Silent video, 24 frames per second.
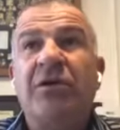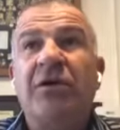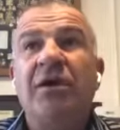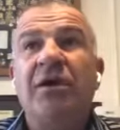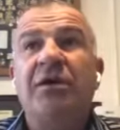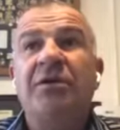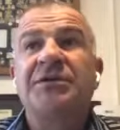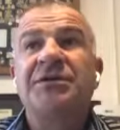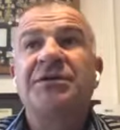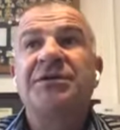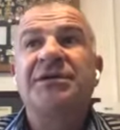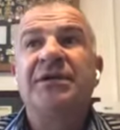
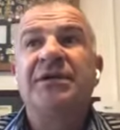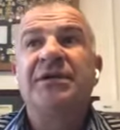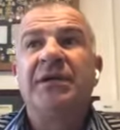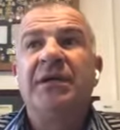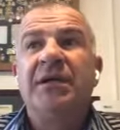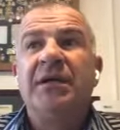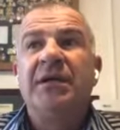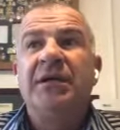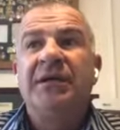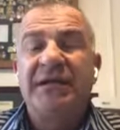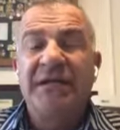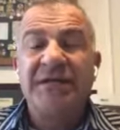closed.
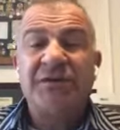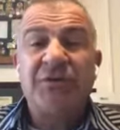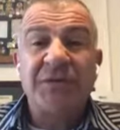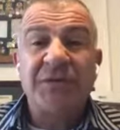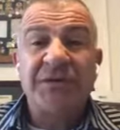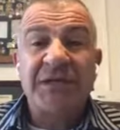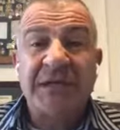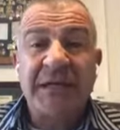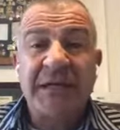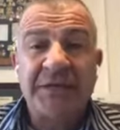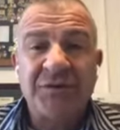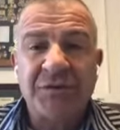This
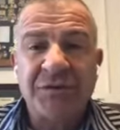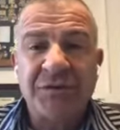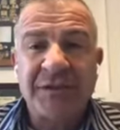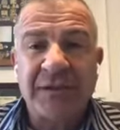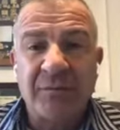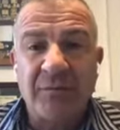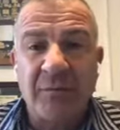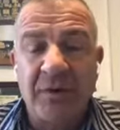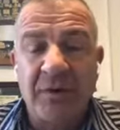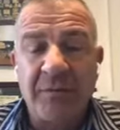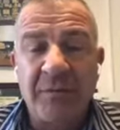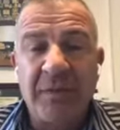was an
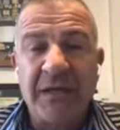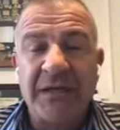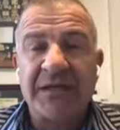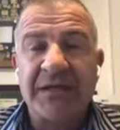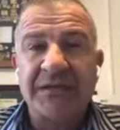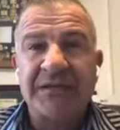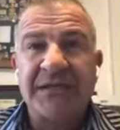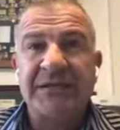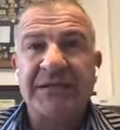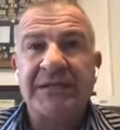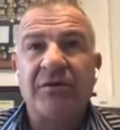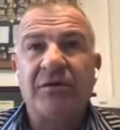interesting one
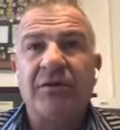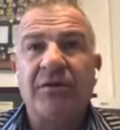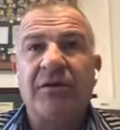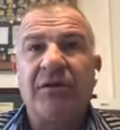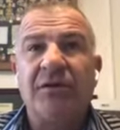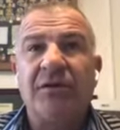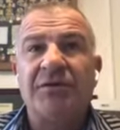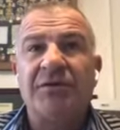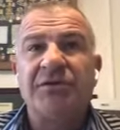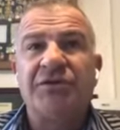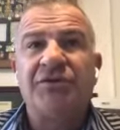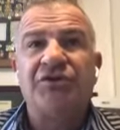because the deal
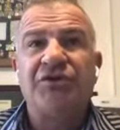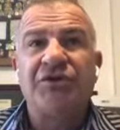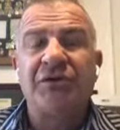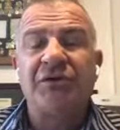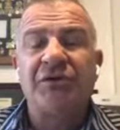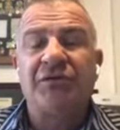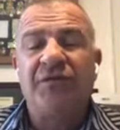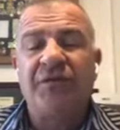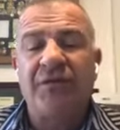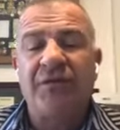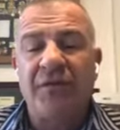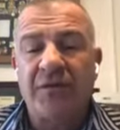closed
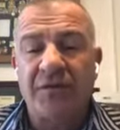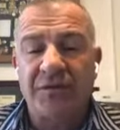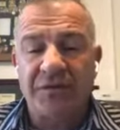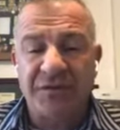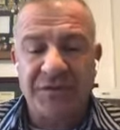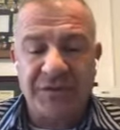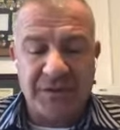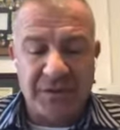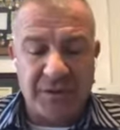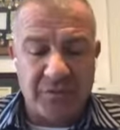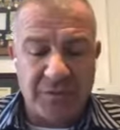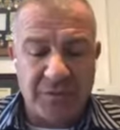June
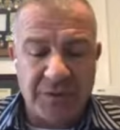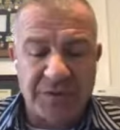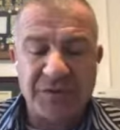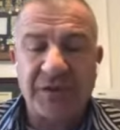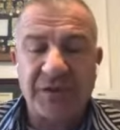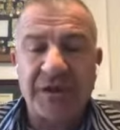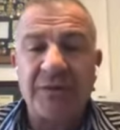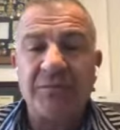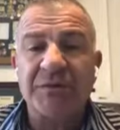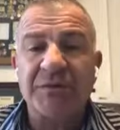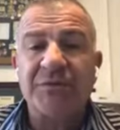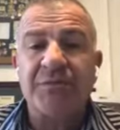first.
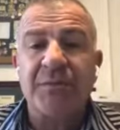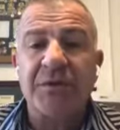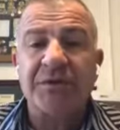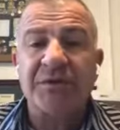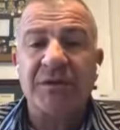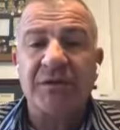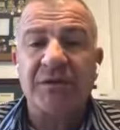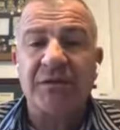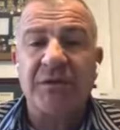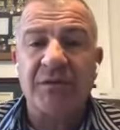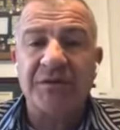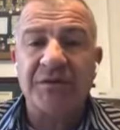Originally, it was supposed
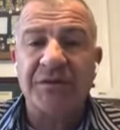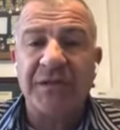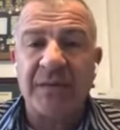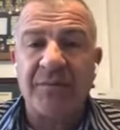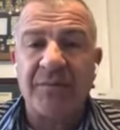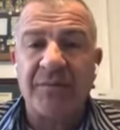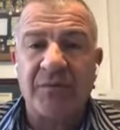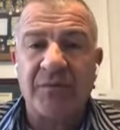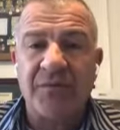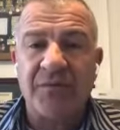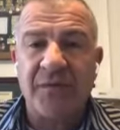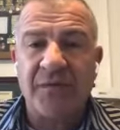to close
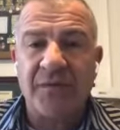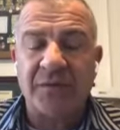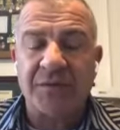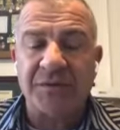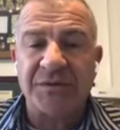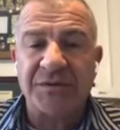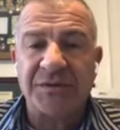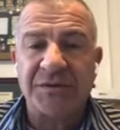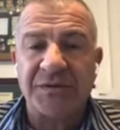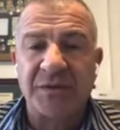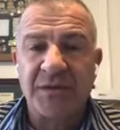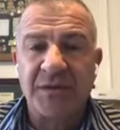April
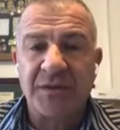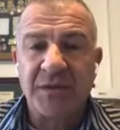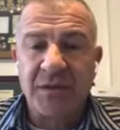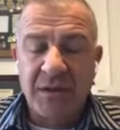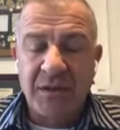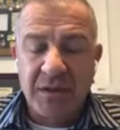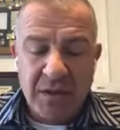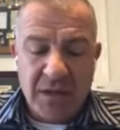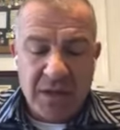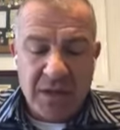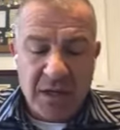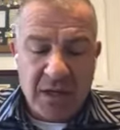first.
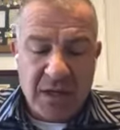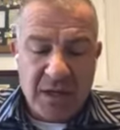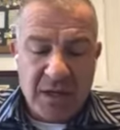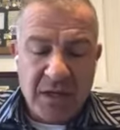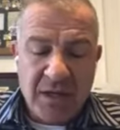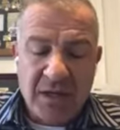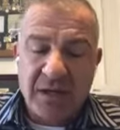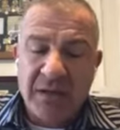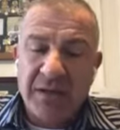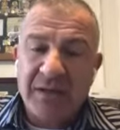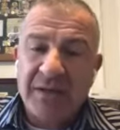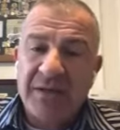
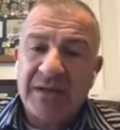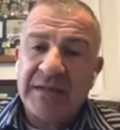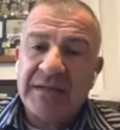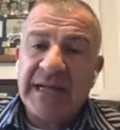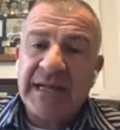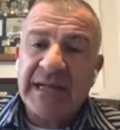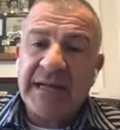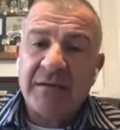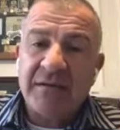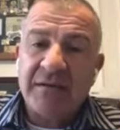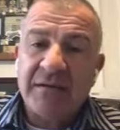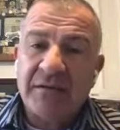Uh, and
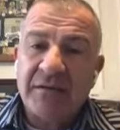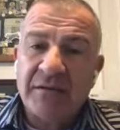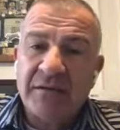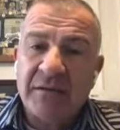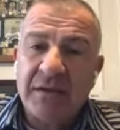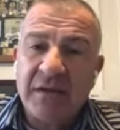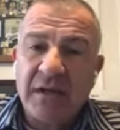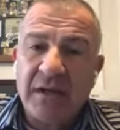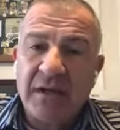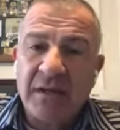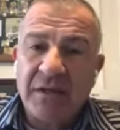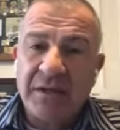then
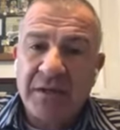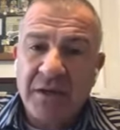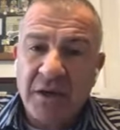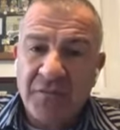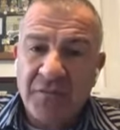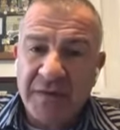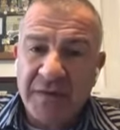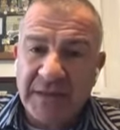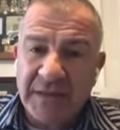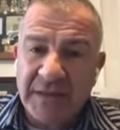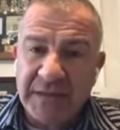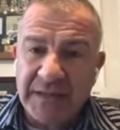uh,
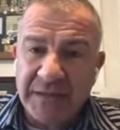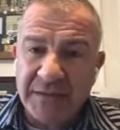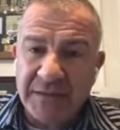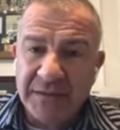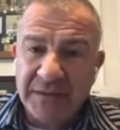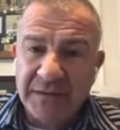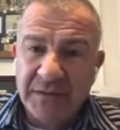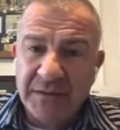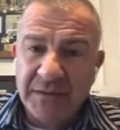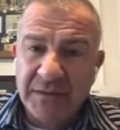COVID hit.